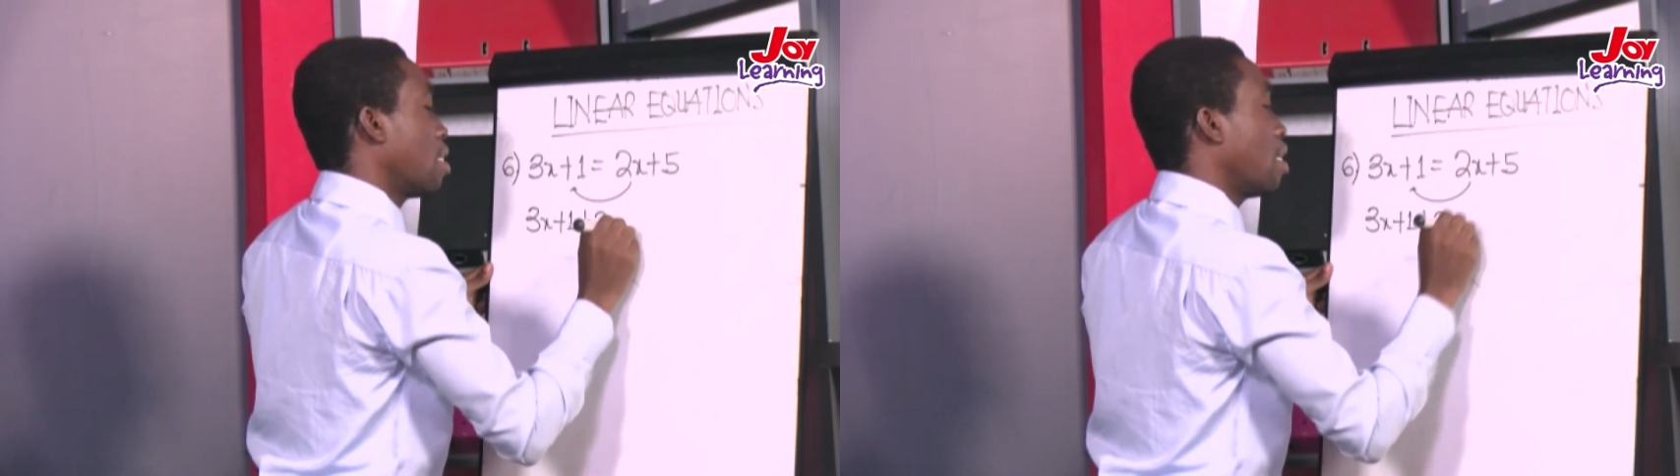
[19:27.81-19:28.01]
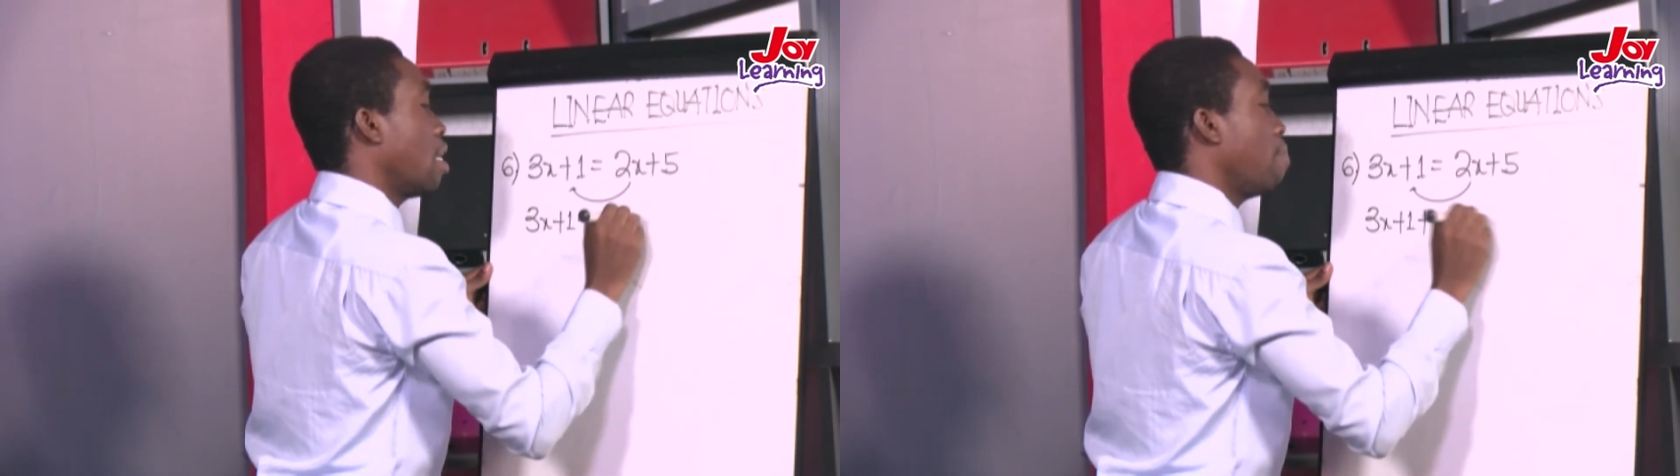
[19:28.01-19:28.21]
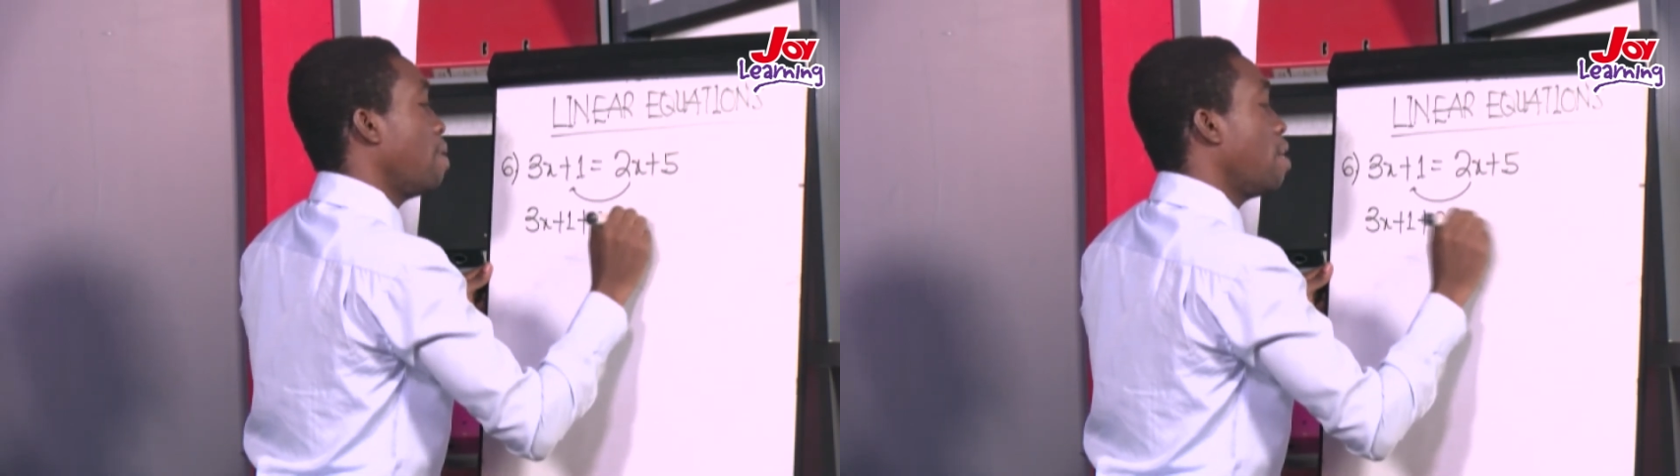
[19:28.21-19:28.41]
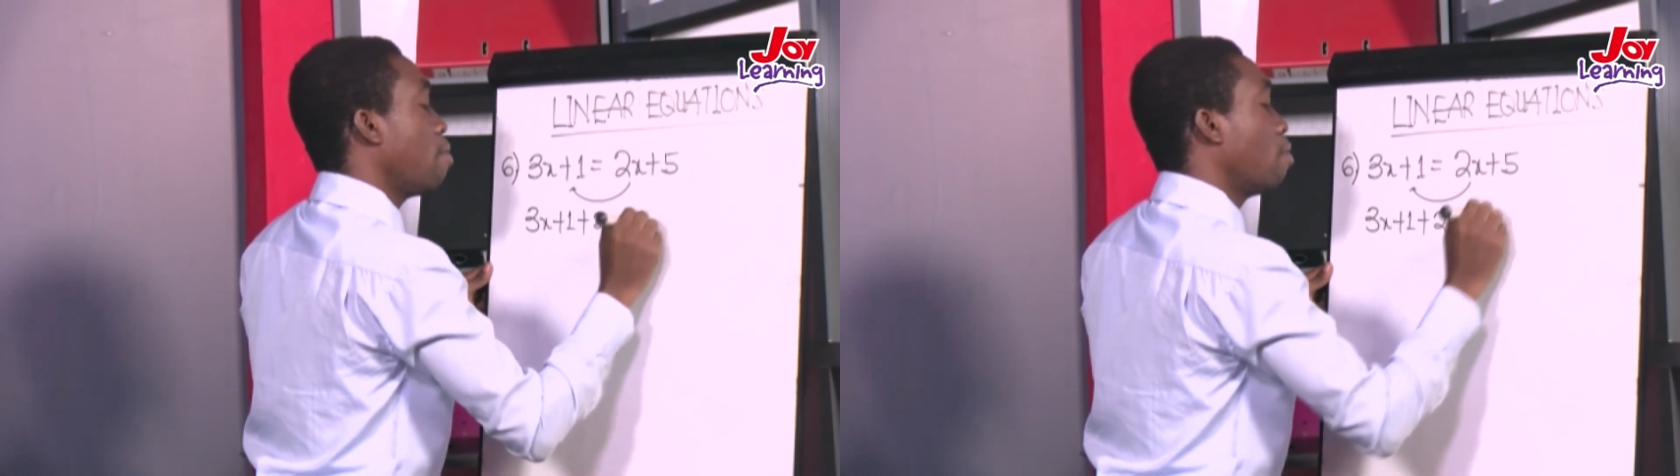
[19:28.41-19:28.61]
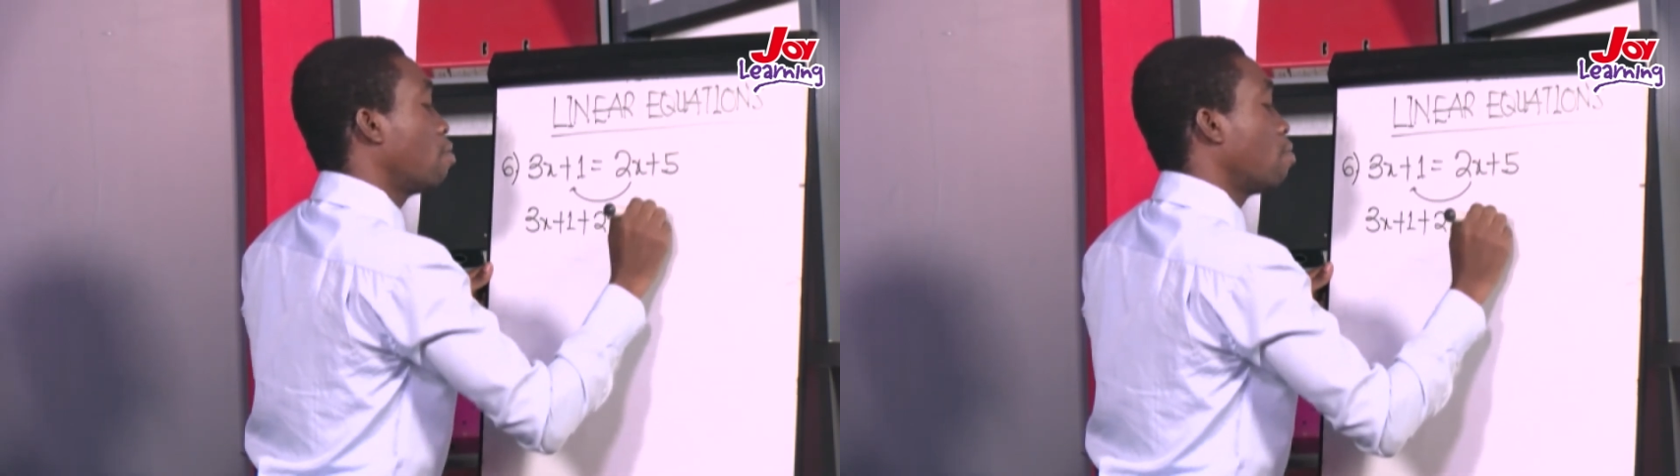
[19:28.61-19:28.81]
It be
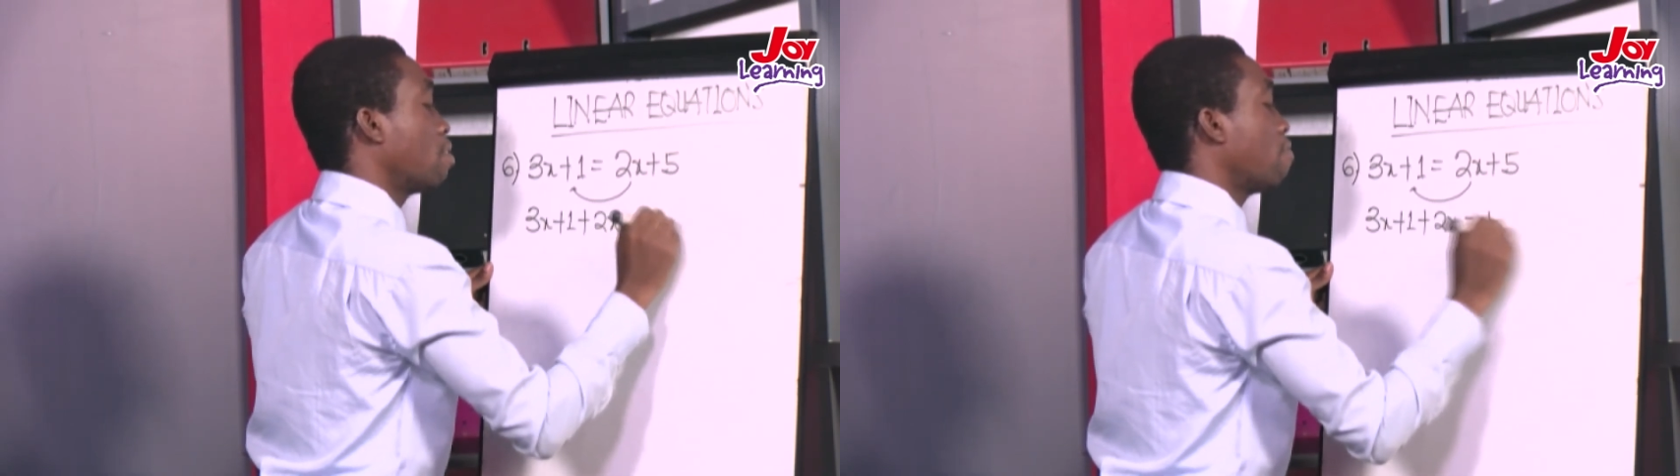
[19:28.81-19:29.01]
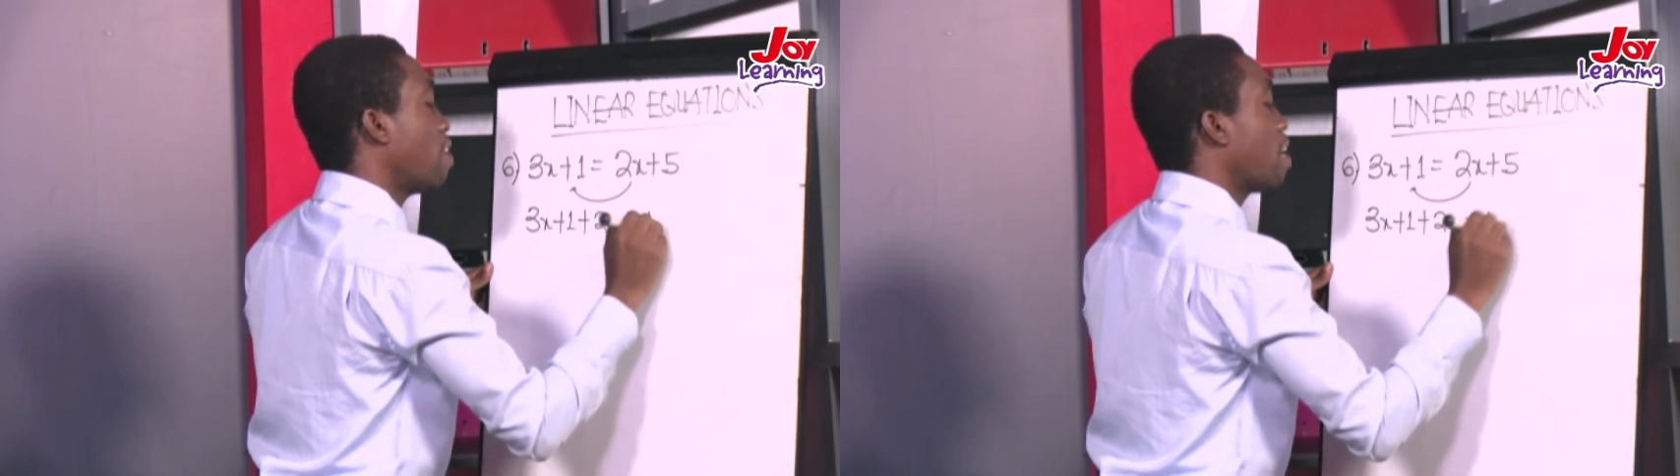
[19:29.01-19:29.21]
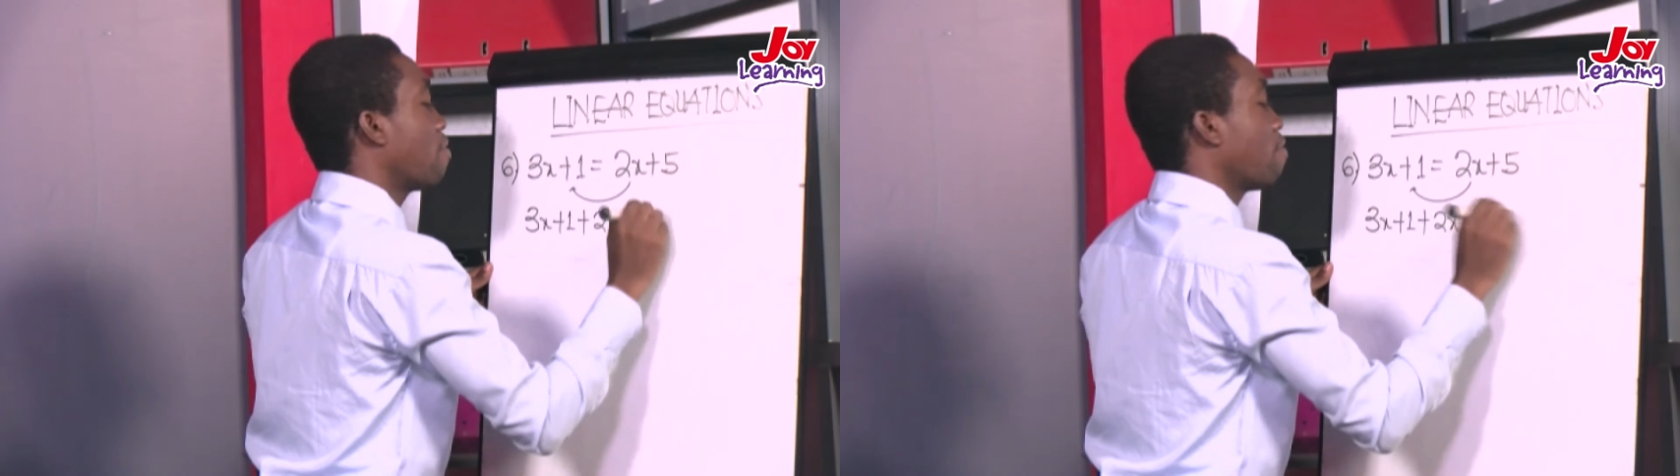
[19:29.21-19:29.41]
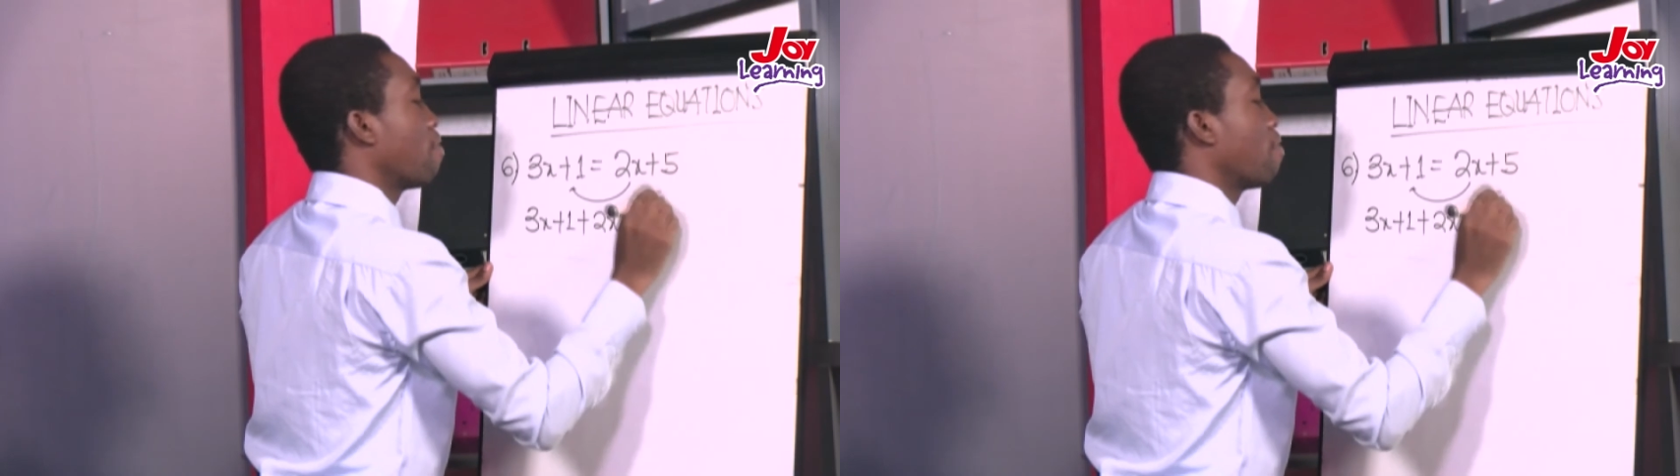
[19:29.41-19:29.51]
equal to what? 5.